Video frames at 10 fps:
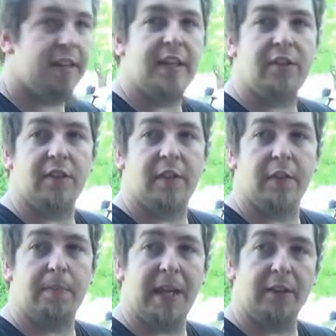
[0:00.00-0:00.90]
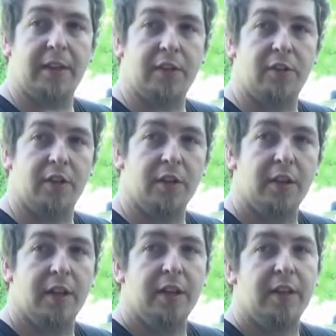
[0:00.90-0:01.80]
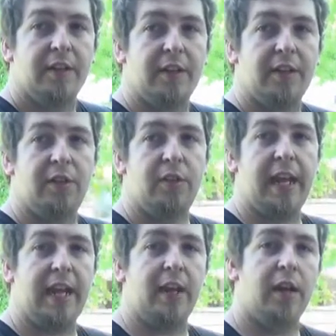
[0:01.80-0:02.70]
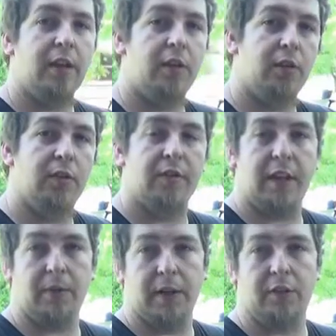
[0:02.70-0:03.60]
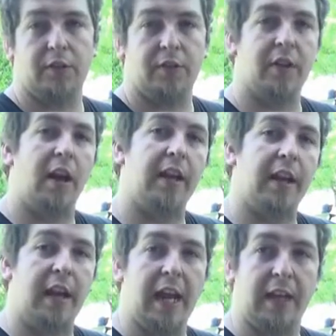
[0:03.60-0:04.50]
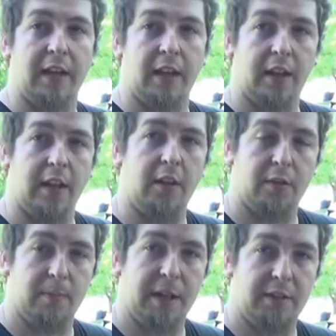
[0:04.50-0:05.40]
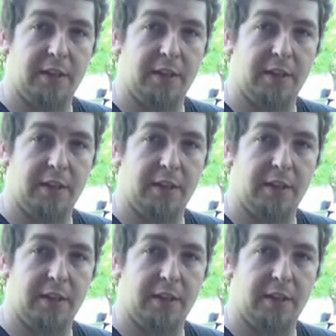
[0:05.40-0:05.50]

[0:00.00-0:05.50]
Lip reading: the tension off the belt tensioner, since you cannot use a wrench or socket like a lot of other belt